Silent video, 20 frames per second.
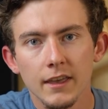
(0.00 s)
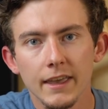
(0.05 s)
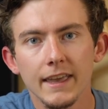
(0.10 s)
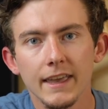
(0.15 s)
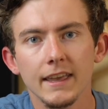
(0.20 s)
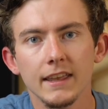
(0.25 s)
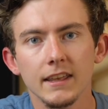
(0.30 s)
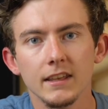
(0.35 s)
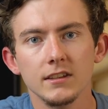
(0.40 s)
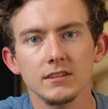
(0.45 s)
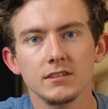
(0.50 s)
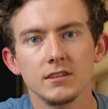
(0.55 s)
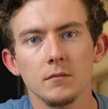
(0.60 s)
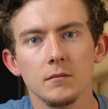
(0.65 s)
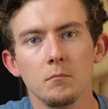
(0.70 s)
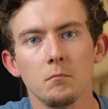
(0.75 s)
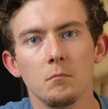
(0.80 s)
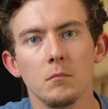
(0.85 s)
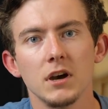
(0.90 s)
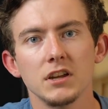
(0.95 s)
it
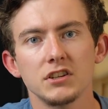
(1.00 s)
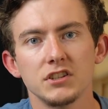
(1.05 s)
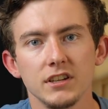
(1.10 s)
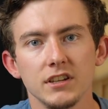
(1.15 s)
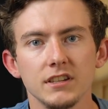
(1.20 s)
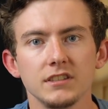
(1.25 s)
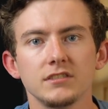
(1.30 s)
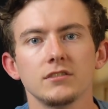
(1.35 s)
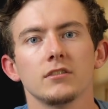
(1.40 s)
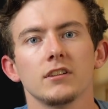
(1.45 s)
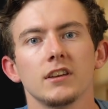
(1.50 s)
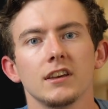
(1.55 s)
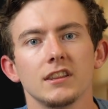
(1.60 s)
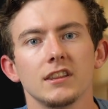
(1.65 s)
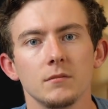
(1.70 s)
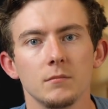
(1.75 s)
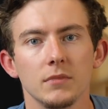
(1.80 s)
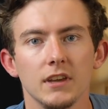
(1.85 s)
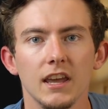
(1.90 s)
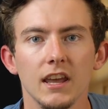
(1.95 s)
is much easier to
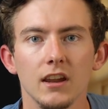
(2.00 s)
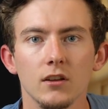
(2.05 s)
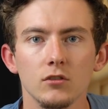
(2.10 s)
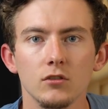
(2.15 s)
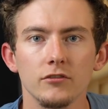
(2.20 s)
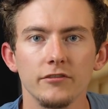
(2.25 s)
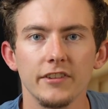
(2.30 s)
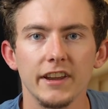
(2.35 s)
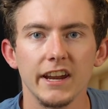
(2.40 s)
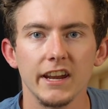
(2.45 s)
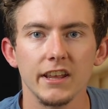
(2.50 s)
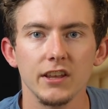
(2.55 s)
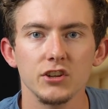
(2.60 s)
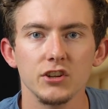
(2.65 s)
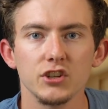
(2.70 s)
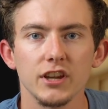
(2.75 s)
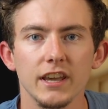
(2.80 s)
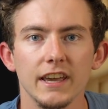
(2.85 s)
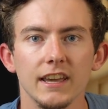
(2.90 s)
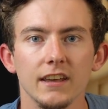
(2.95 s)
get the mechanical
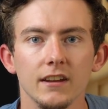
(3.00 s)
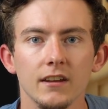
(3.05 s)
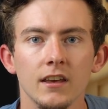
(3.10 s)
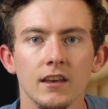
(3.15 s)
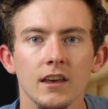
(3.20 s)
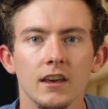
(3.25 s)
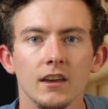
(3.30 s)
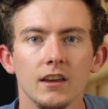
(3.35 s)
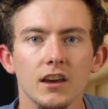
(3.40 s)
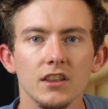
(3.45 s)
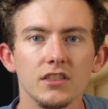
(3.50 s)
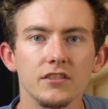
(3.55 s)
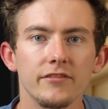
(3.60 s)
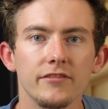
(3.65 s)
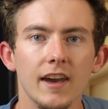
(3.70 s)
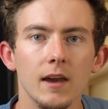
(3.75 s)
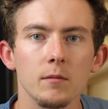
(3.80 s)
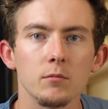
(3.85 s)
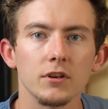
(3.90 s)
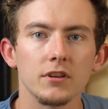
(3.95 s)
advantage and cut the
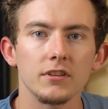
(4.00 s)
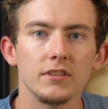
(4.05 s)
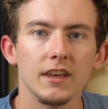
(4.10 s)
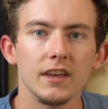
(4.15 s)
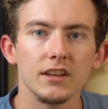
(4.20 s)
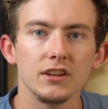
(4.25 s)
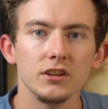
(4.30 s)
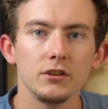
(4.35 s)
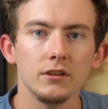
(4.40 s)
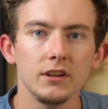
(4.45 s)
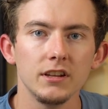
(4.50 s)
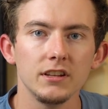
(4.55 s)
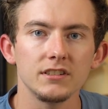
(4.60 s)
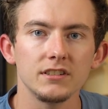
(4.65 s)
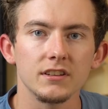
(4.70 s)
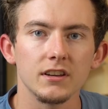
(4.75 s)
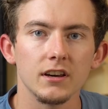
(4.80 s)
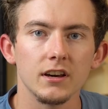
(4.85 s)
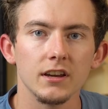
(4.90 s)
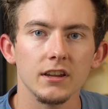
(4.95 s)
fabric that you need
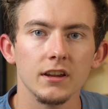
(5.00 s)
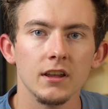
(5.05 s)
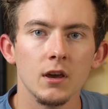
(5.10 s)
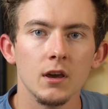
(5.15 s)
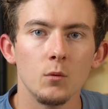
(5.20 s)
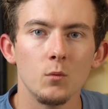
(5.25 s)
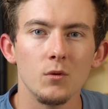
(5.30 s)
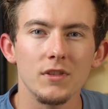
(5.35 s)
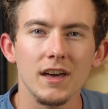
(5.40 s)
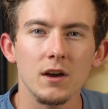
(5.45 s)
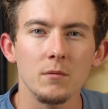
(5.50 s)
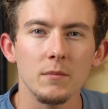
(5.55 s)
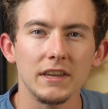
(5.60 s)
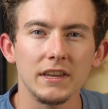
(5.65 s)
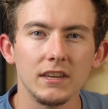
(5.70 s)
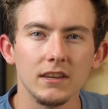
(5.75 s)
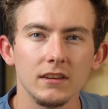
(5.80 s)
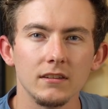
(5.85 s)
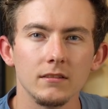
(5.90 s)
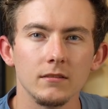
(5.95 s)
to cut without
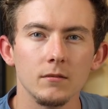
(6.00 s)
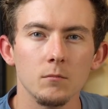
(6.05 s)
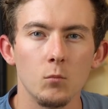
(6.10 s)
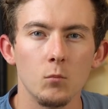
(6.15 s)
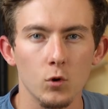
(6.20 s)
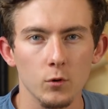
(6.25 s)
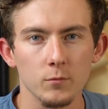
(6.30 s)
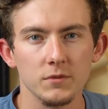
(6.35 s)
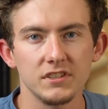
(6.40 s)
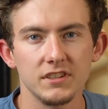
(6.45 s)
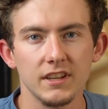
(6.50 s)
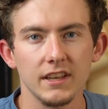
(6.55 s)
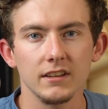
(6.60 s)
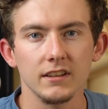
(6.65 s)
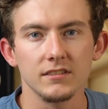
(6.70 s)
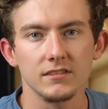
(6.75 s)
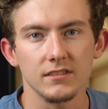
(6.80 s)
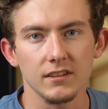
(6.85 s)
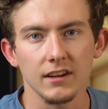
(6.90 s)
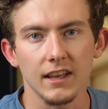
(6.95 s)
making more
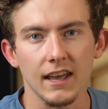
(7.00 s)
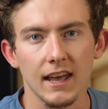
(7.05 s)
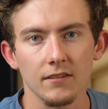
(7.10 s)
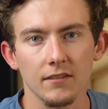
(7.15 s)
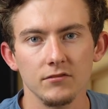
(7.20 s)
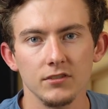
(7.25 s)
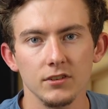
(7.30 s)
mistakes than you have